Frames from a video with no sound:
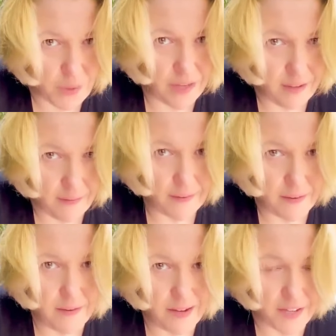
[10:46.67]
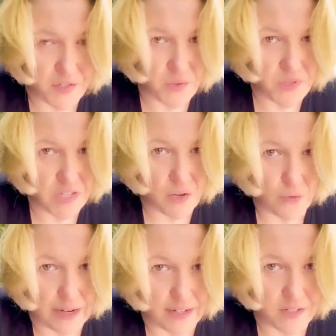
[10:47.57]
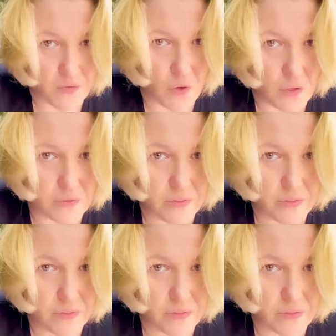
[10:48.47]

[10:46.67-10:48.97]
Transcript: week as you see your ratings fall.